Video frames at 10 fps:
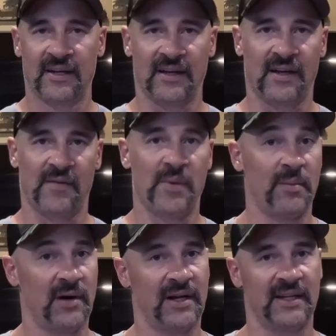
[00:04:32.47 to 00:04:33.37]
I've bent
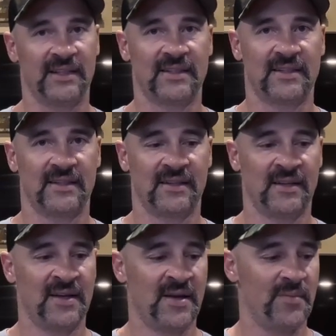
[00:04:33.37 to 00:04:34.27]
broadheads,
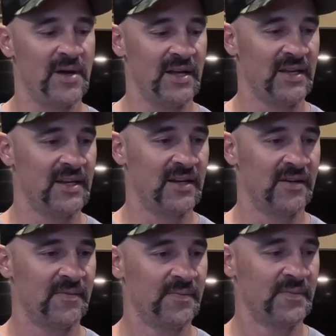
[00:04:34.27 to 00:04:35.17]
but you know,
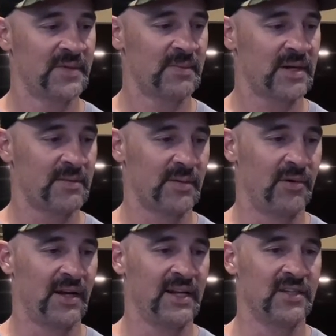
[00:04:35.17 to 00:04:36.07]
sometimes the
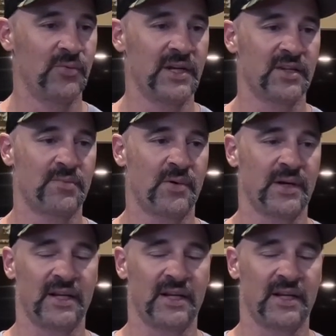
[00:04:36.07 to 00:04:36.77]
broadhead's the weakest point.